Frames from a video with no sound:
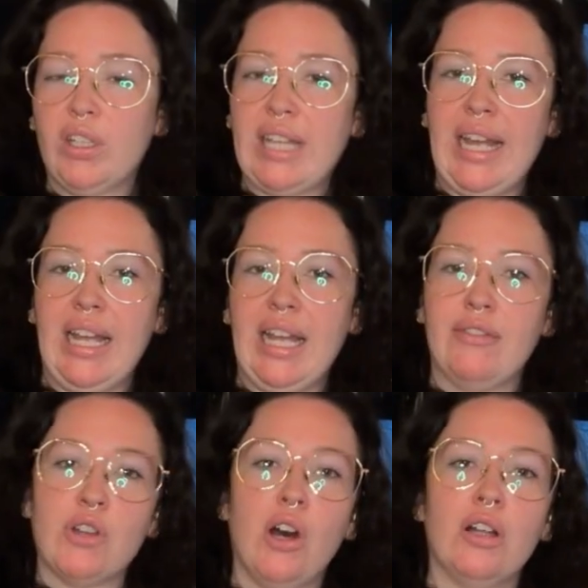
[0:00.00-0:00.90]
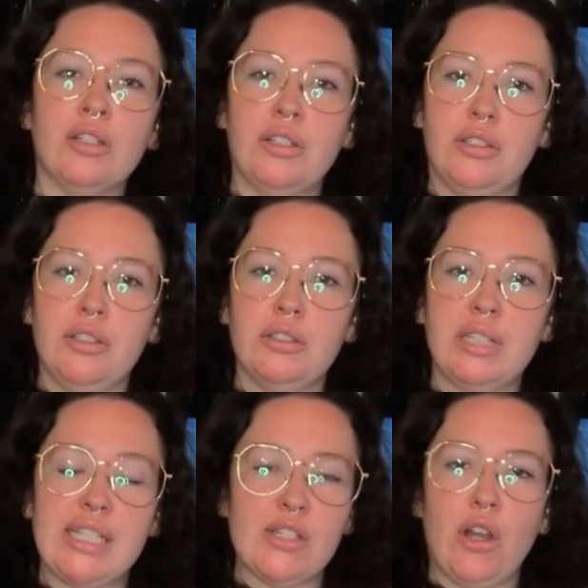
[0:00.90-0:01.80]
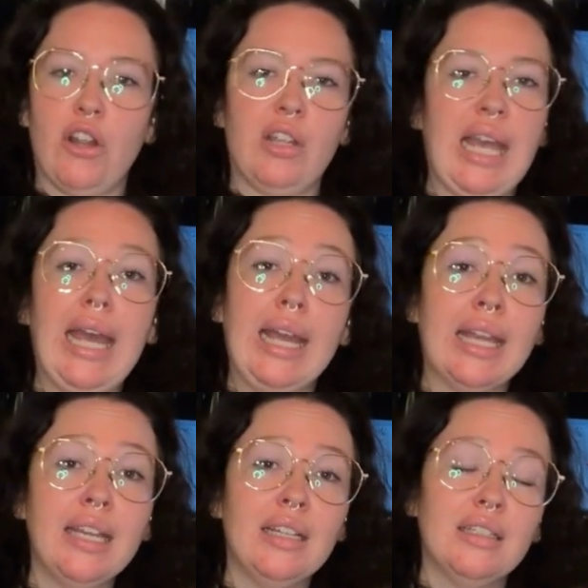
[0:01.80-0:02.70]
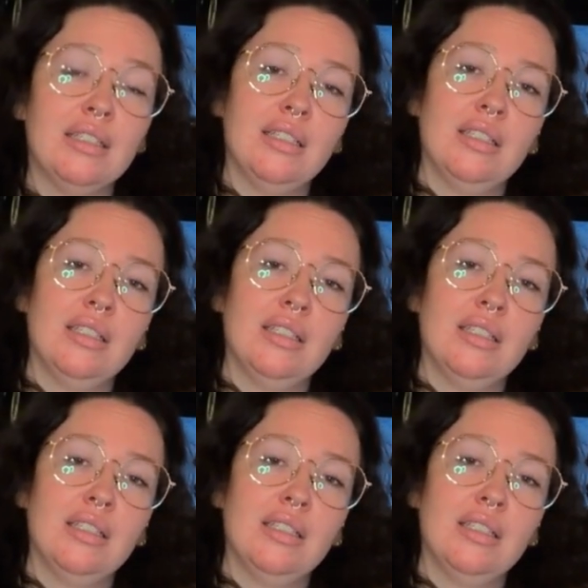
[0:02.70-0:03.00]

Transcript: what they have gone through is not okay.